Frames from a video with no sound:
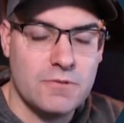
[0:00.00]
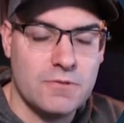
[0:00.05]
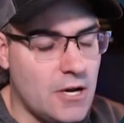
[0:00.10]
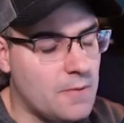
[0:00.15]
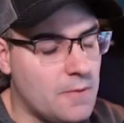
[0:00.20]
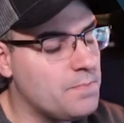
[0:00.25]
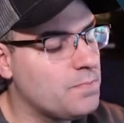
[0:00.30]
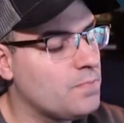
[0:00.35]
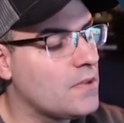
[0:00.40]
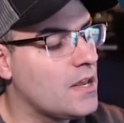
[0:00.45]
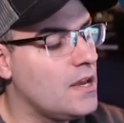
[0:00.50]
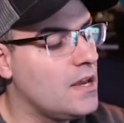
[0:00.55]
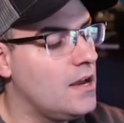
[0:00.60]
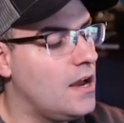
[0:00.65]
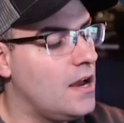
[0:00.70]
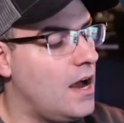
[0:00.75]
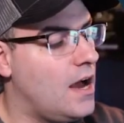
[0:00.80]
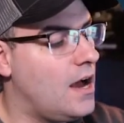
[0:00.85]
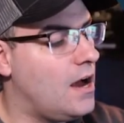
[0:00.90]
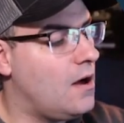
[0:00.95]
So
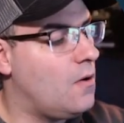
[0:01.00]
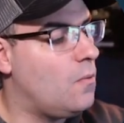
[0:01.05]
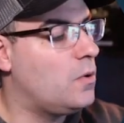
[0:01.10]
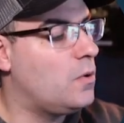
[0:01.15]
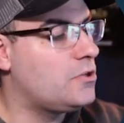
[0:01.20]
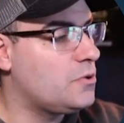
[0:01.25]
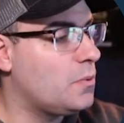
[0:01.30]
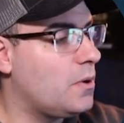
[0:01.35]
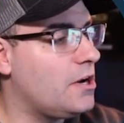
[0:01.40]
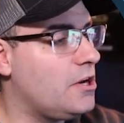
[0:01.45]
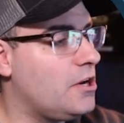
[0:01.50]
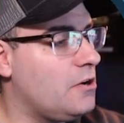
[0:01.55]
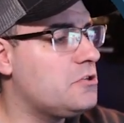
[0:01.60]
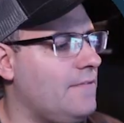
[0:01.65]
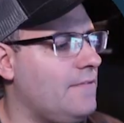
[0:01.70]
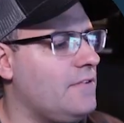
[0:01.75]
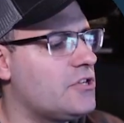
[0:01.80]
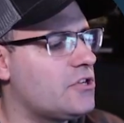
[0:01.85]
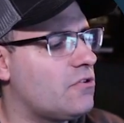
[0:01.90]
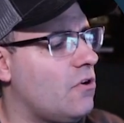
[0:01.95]
uh, what you want to do is
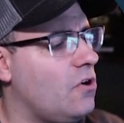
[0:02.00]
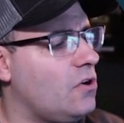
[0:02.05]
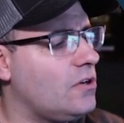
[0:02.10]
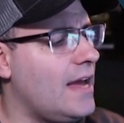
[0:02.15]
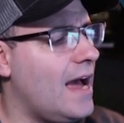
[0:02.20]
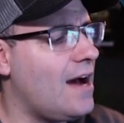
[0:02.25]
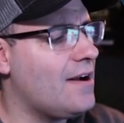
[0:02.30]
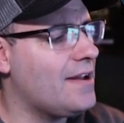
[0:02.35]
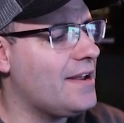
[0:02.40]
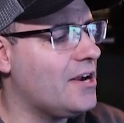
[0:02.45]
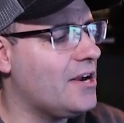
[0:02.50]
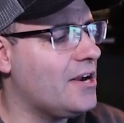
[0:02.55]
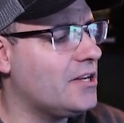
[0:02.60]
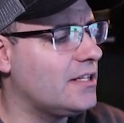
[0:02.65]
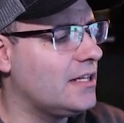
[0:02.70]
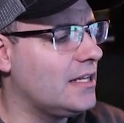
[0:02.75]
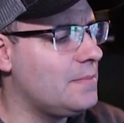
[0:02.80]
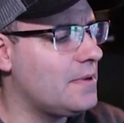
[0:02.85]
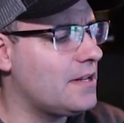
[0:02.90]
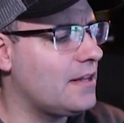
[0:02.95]
if you scroll down here to
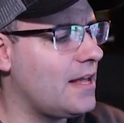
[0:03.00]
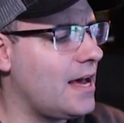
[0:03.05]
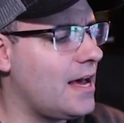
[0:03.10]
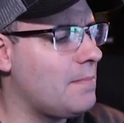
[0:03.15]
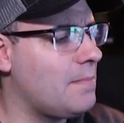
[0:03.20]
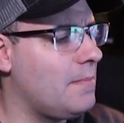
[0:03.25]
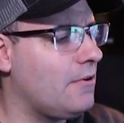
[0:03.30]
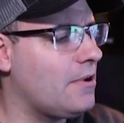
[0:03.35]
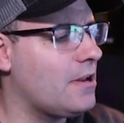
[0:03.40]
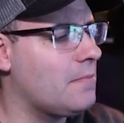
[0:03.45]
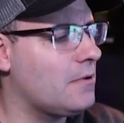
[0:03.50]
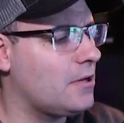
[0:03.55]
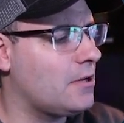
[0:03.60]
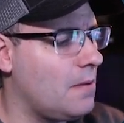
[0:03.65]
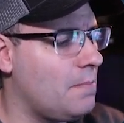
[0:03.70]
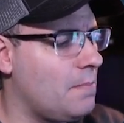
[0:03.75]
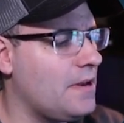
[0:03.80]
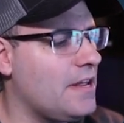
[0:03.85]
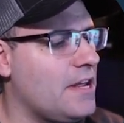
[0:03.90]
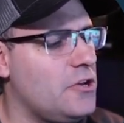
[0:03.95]
the limited liability
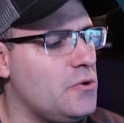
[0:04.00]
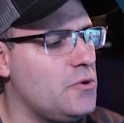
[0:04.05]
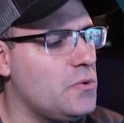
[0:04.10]
company and